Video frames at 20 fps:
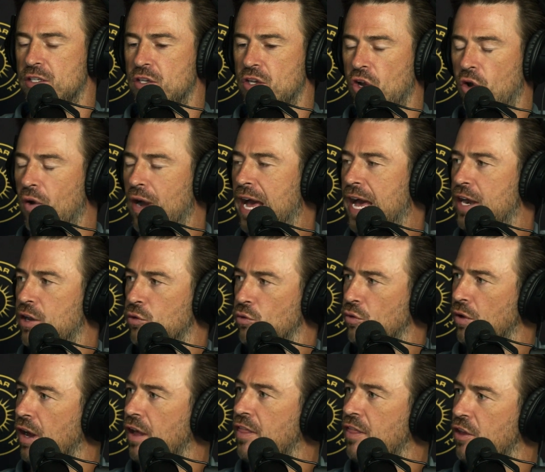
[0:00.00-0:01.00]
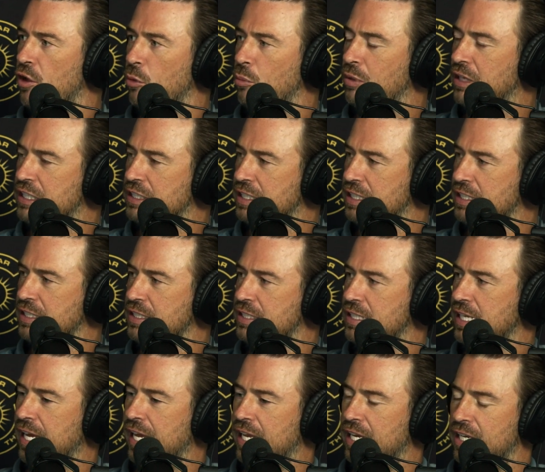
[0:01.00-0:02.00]
know how to run their
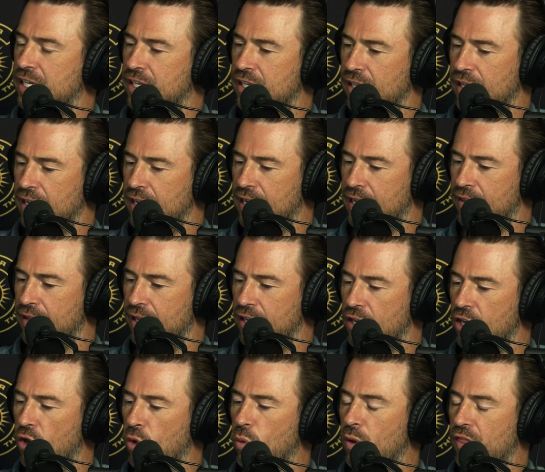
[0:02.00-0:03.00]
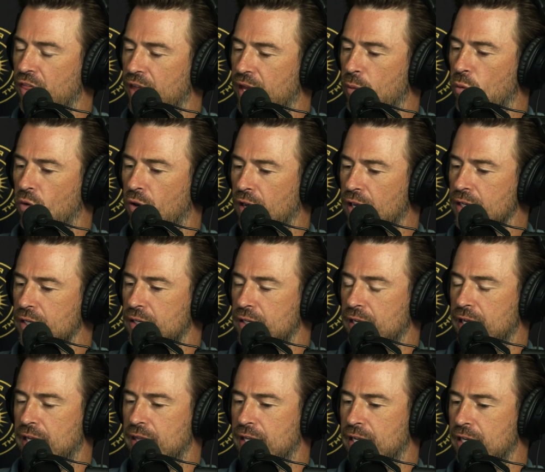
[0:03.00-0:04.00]
business, and they know what they want
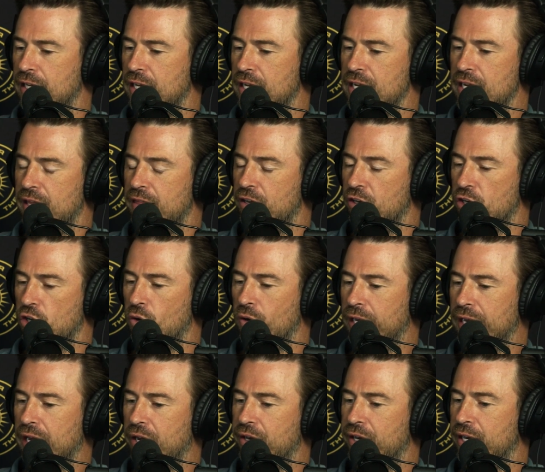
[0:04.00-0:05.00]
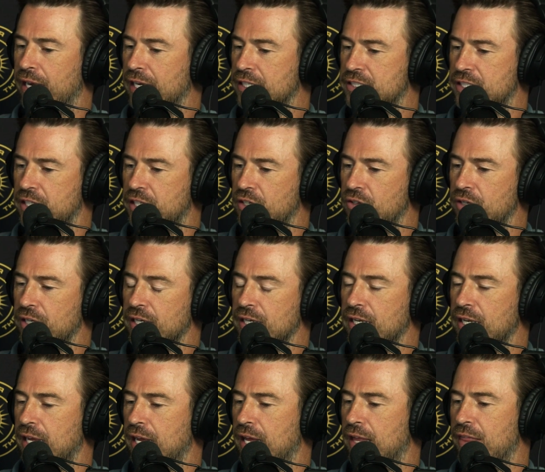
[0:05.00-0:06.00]
and they need, and they're going out and
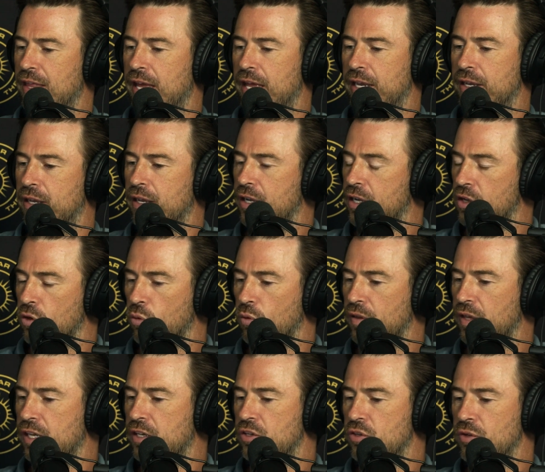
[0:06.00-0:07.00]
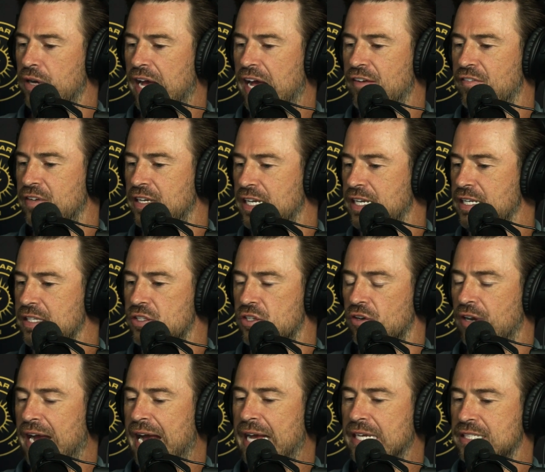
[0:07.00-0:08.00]
executing. And then when they do have needs
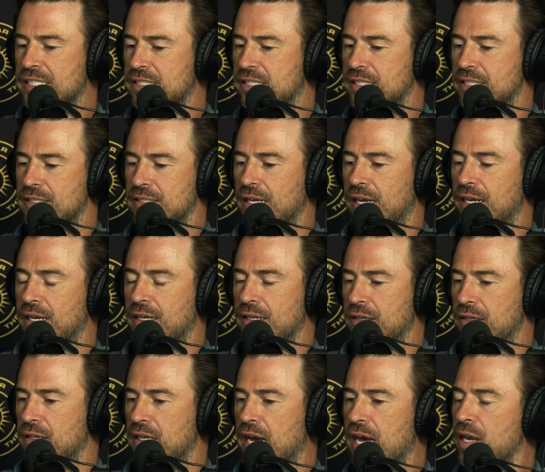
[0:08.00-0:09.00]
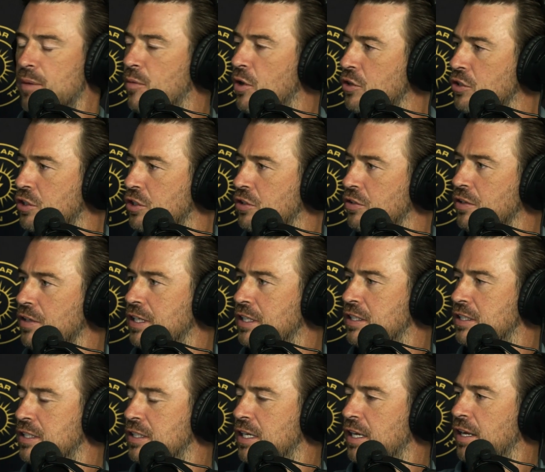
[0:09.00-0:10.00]
or asks, it's like not emotional. They
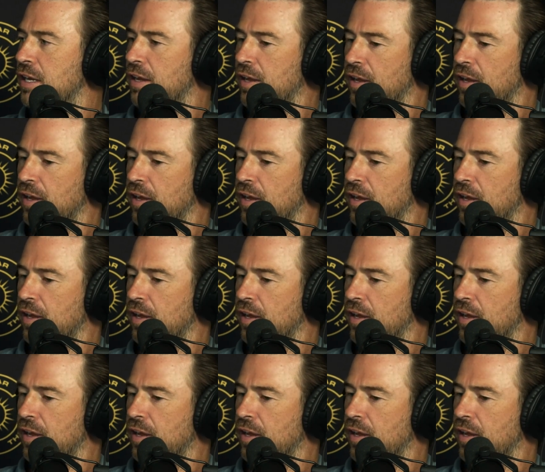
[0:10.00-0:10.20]
just,